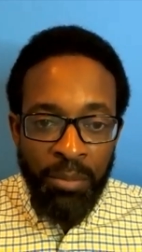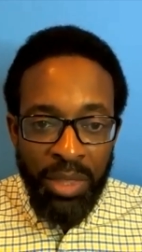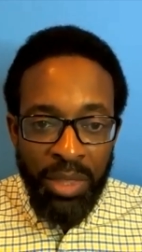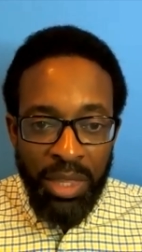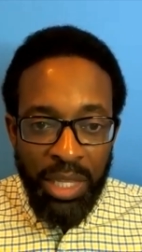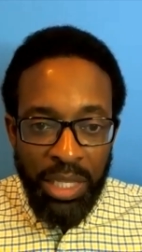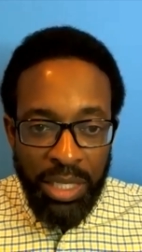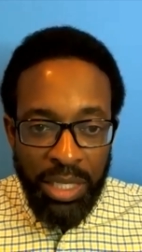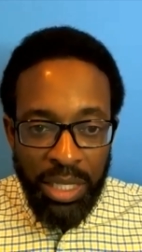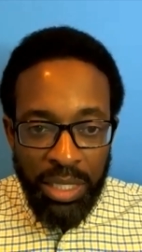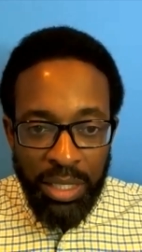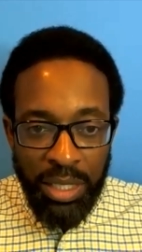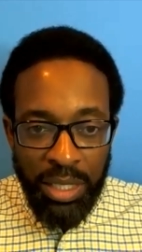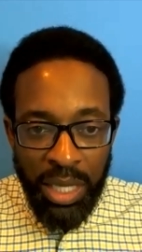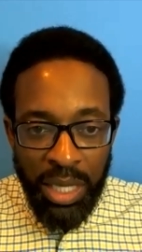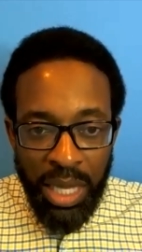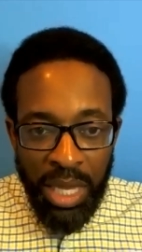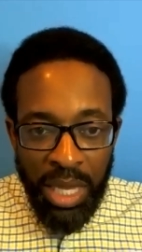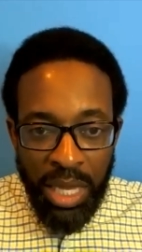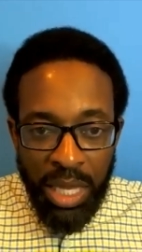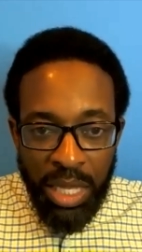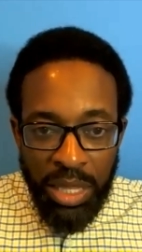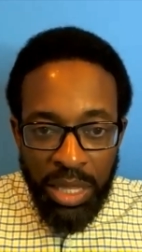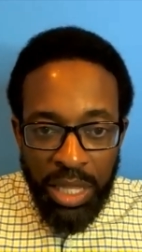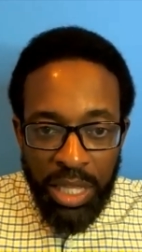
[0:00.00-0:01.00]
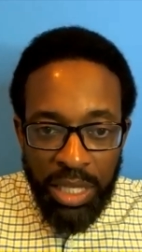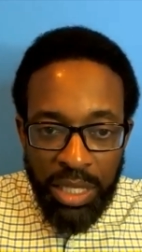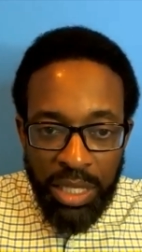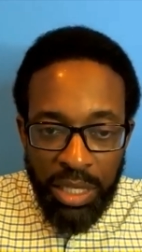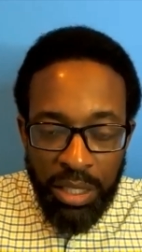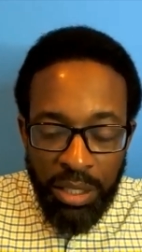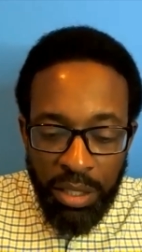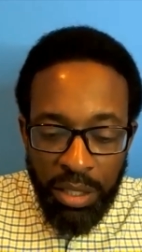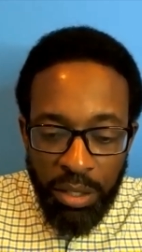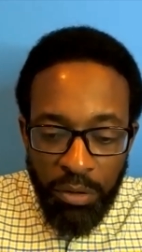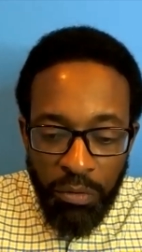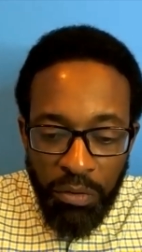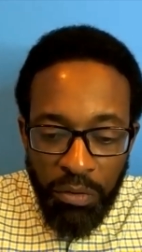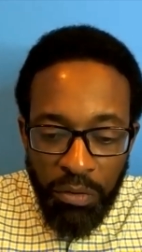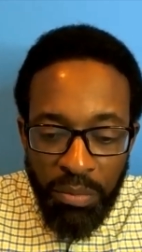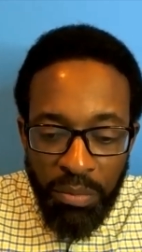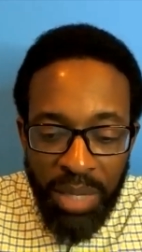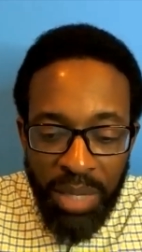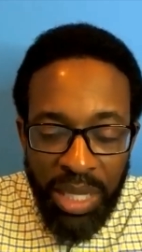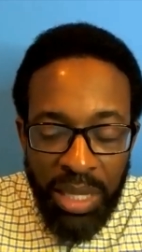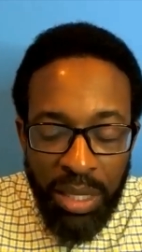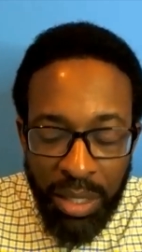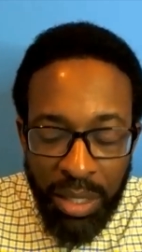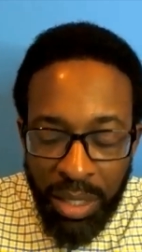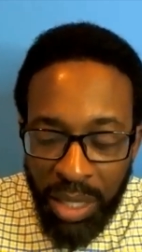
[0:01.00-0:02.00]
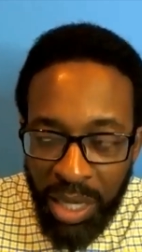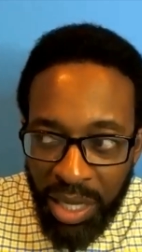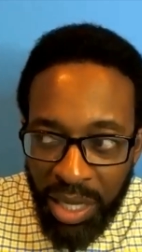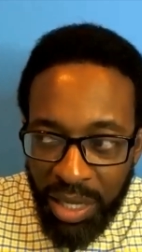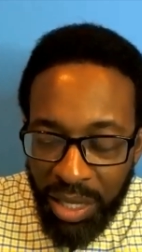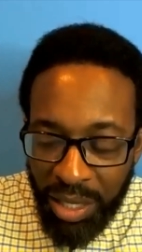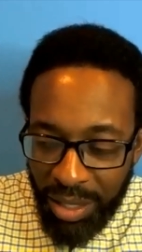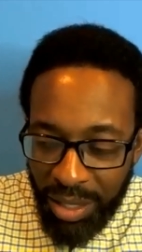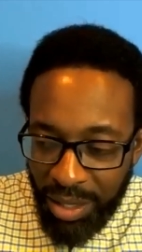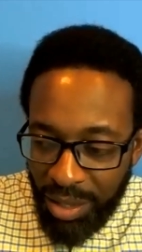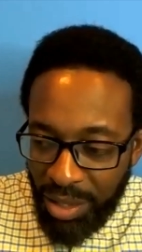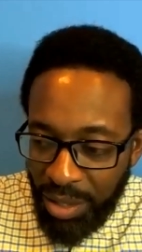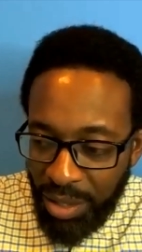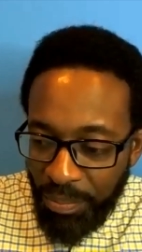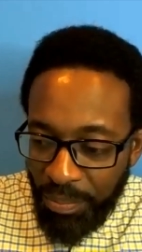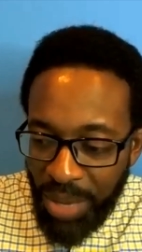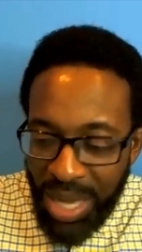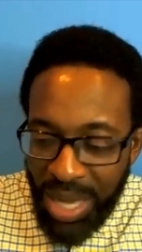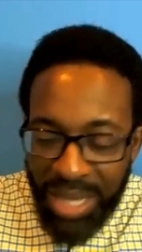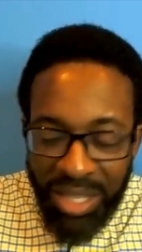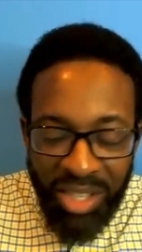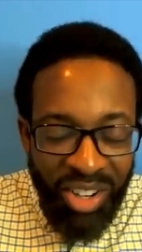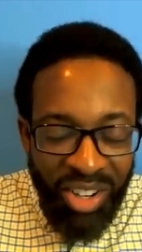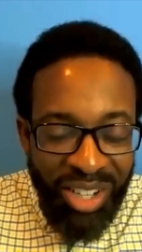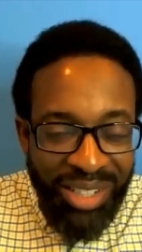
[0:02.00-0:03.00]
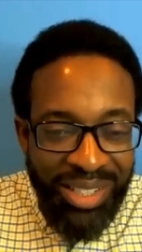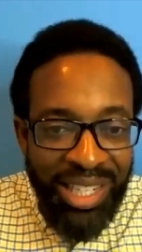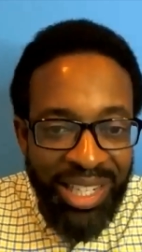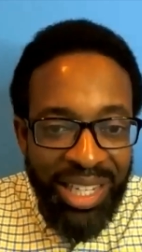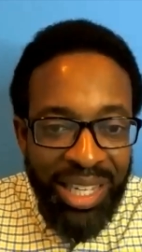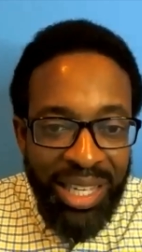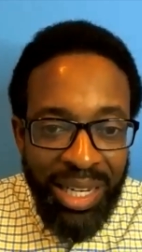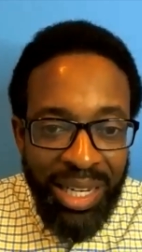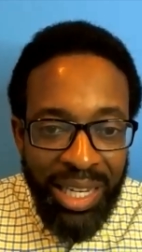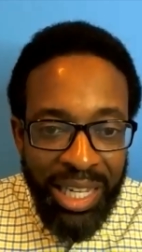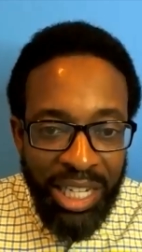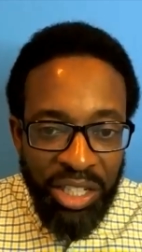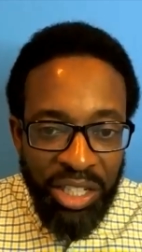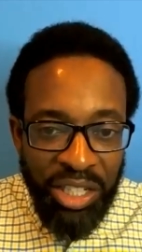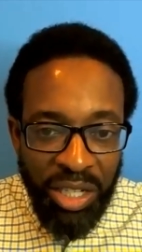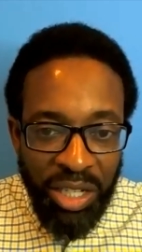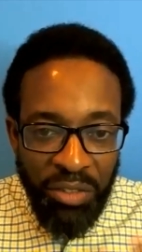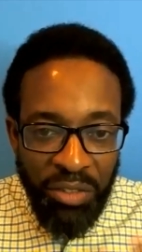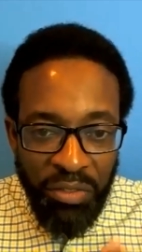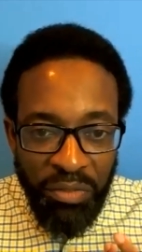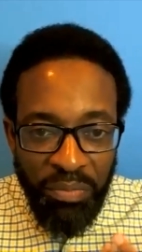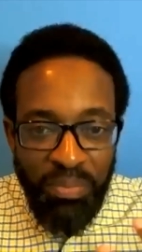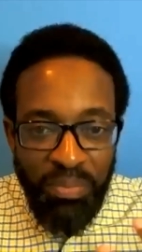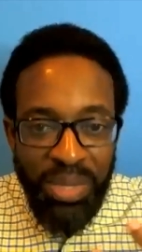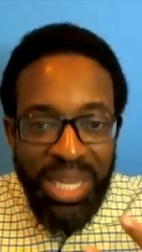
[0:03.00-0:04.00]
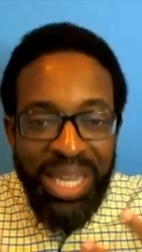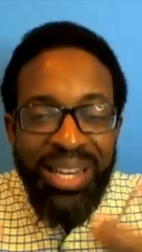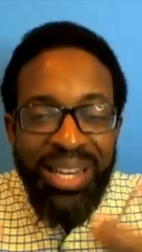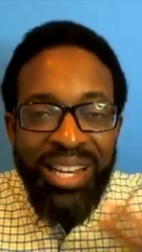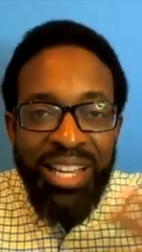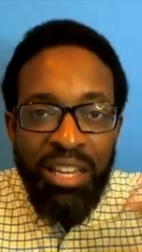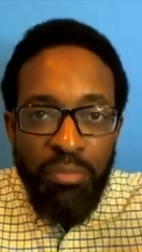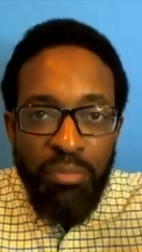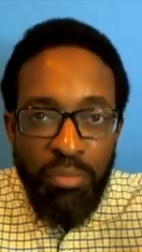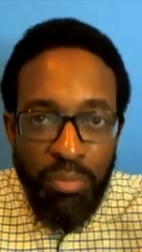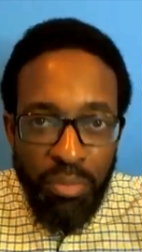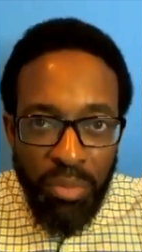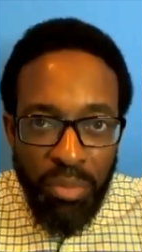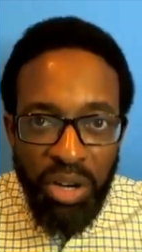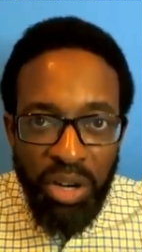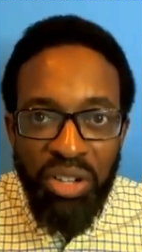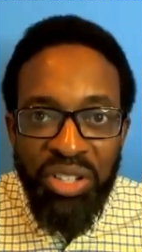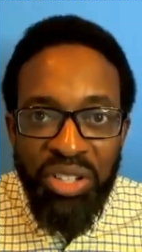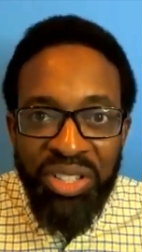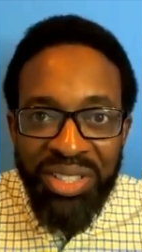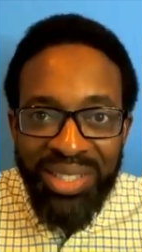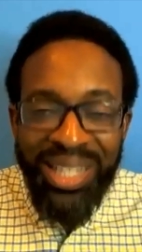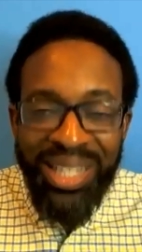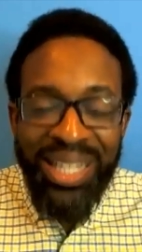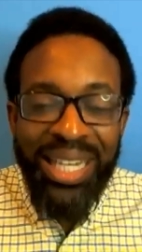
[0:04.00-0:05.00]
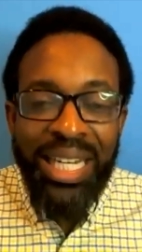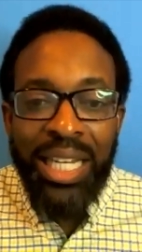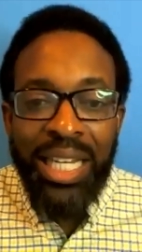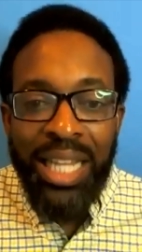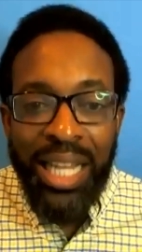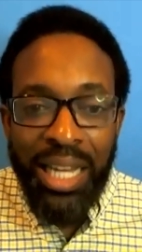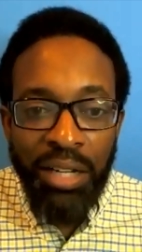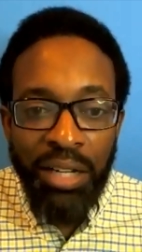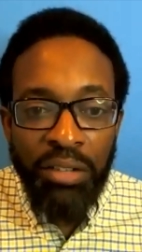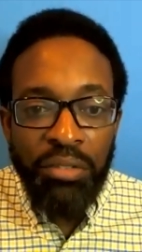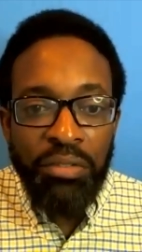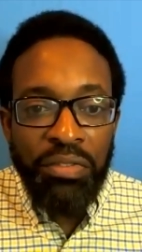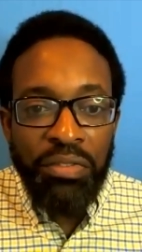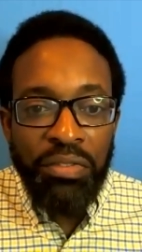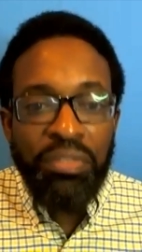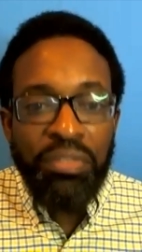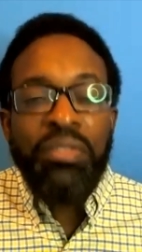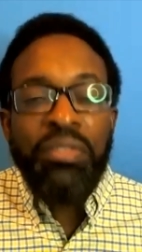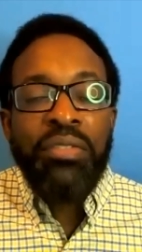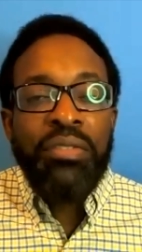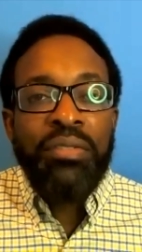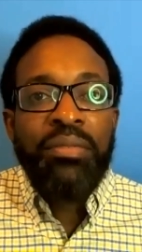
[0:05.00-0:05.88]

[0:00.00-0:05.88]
This is for me the best articulation of being immersed in love.